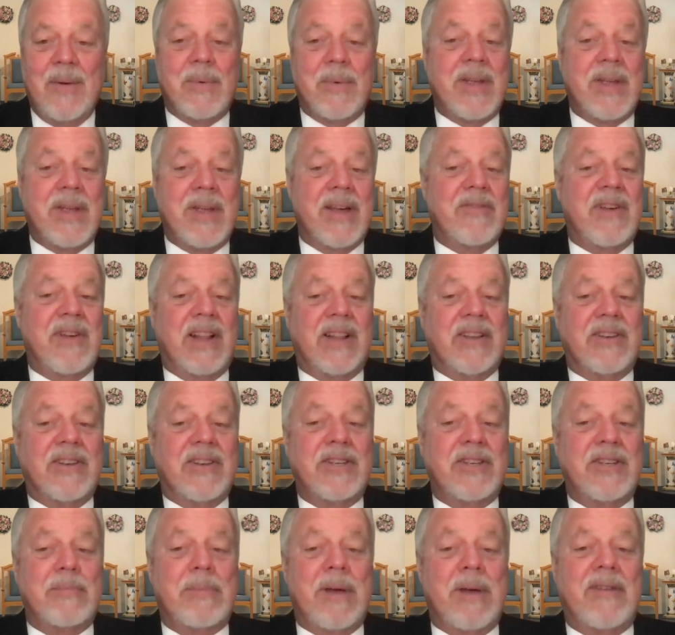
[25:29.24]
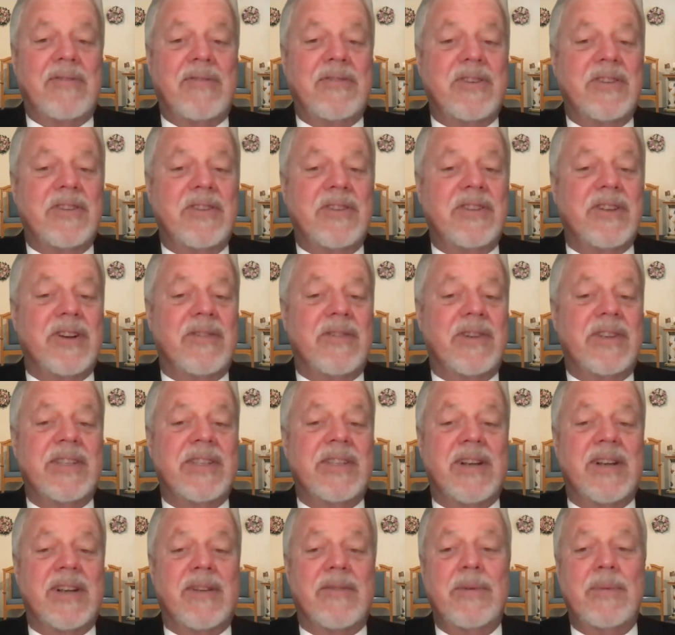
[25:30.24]
We have fellowship after
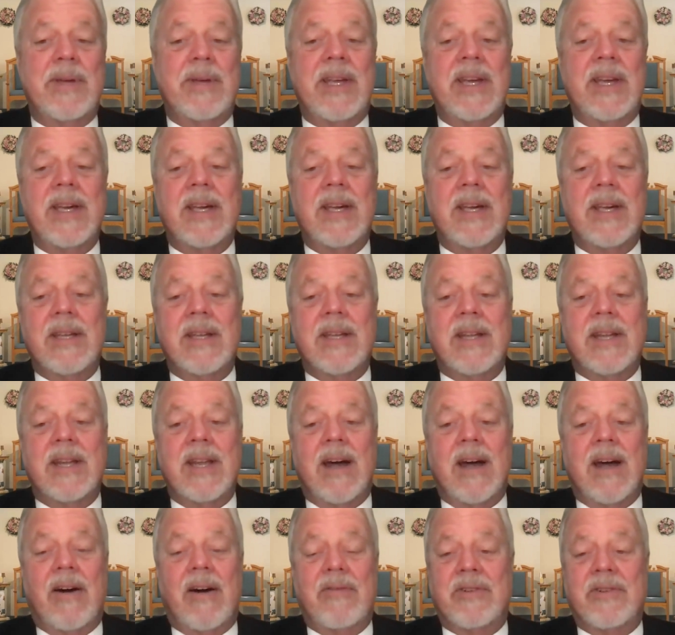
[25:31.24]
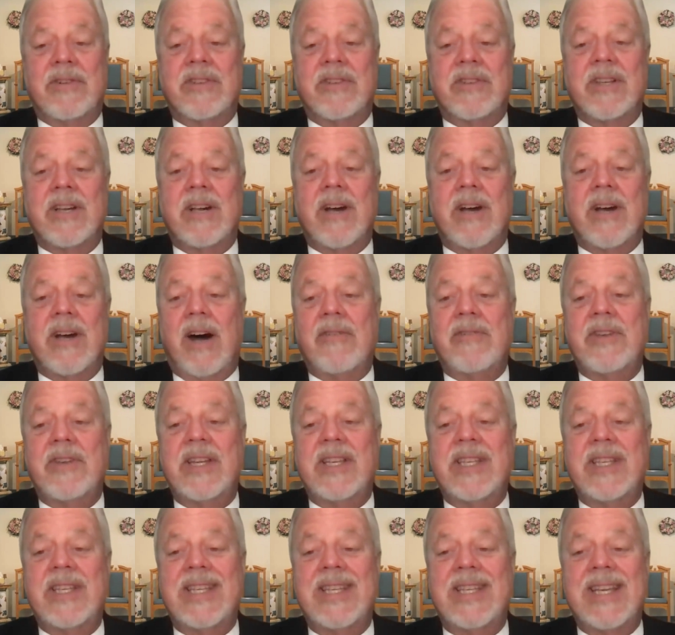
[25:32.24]
service every week. It offers
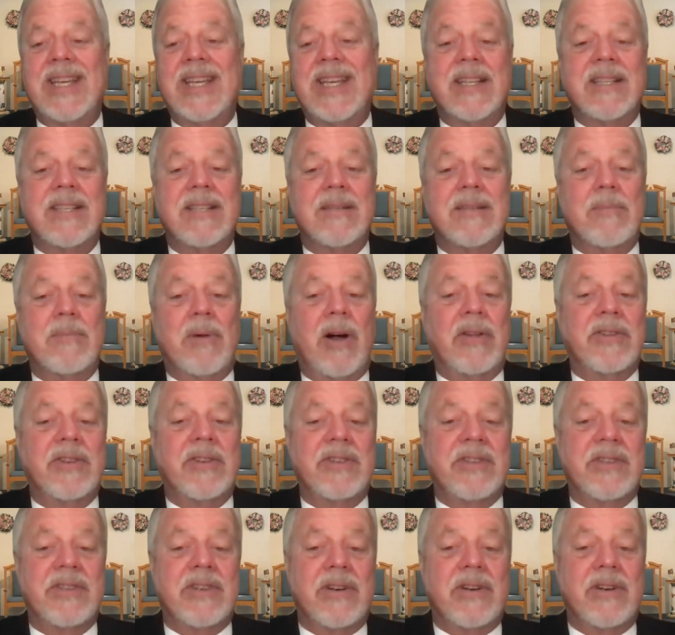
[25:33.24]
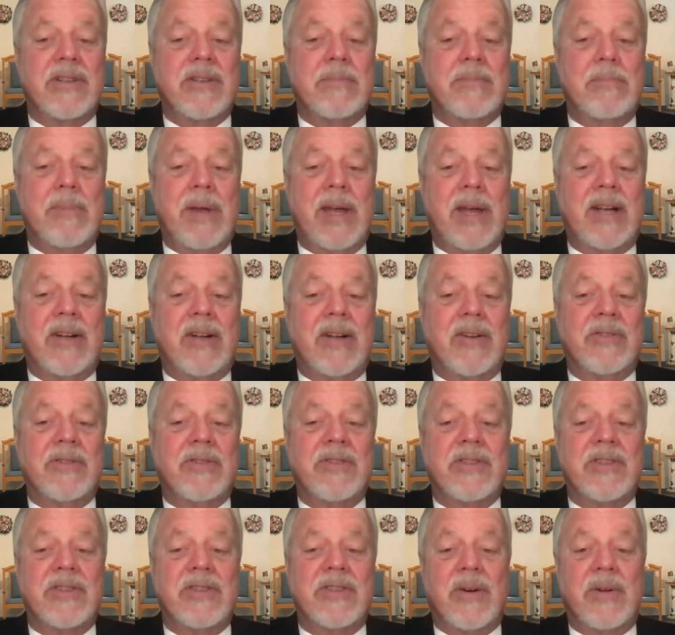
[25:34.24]
coffee, tea, and small desserts.
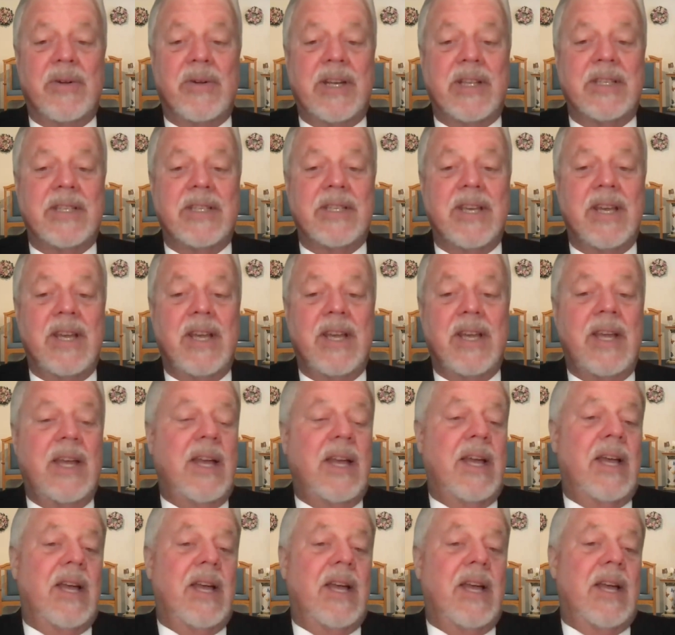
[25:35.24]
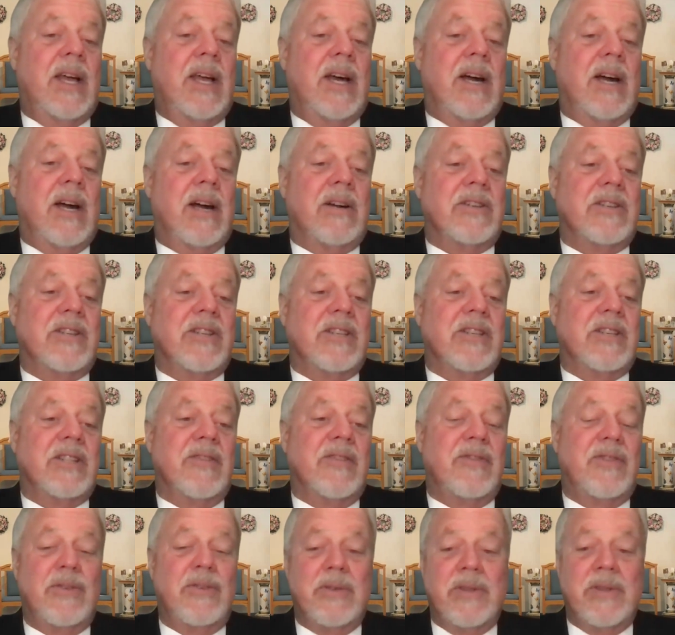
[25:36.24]
Bagels, donuts are just a
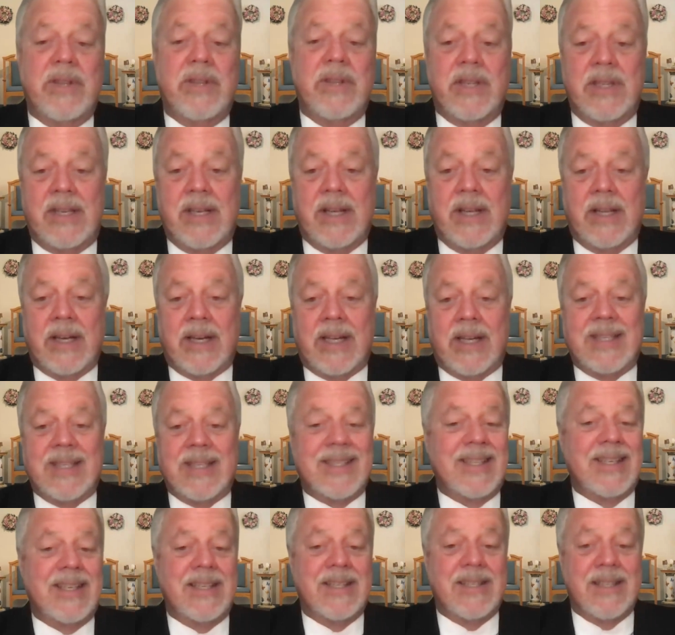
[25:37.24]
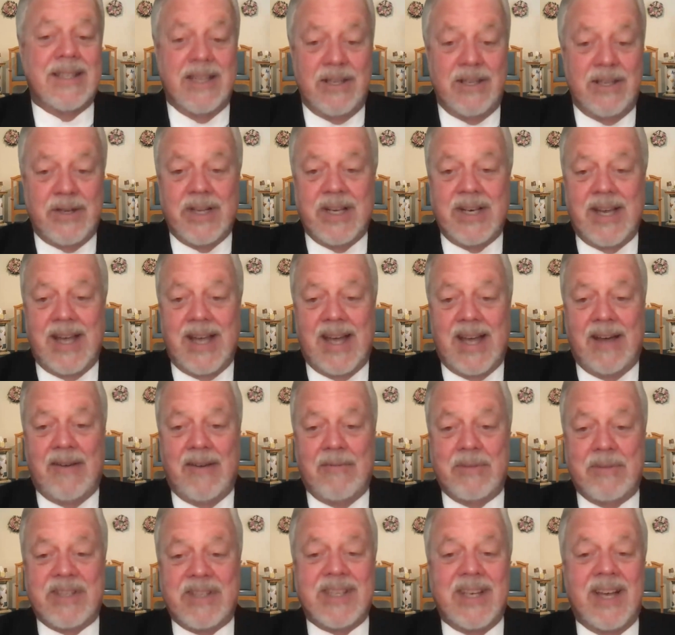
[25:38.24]
few of the delicacies that you can
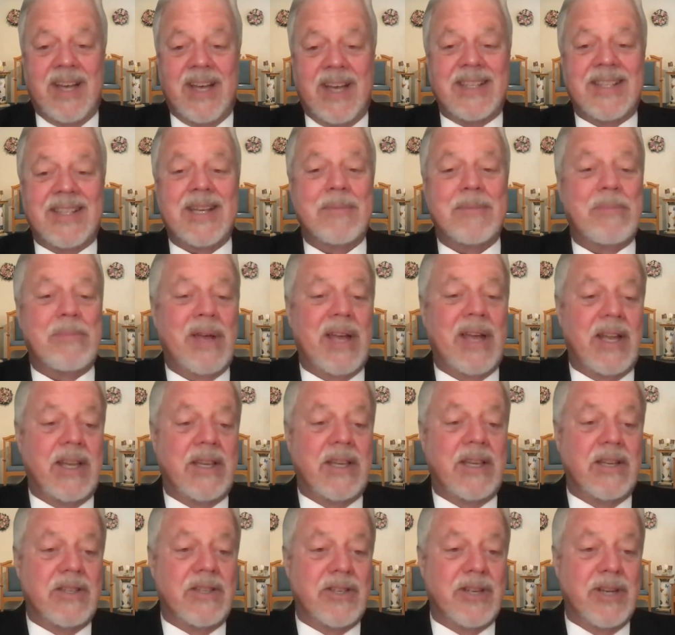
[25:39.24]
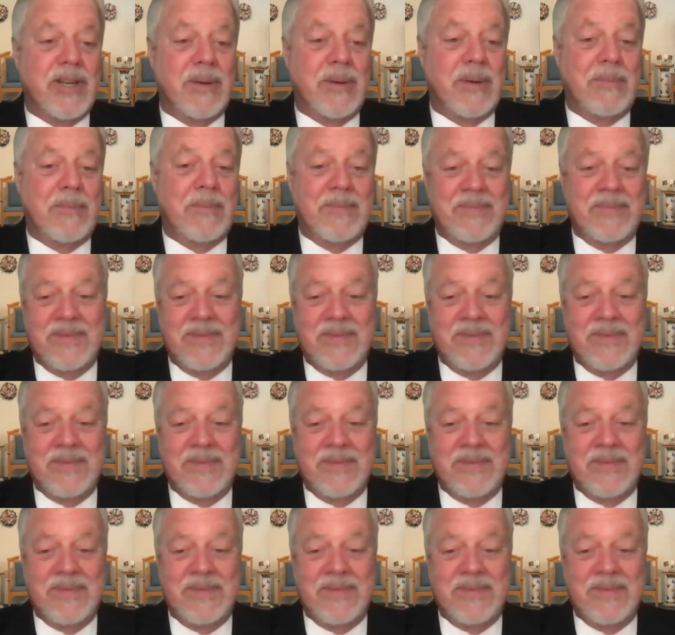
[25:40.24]
have besides companionship.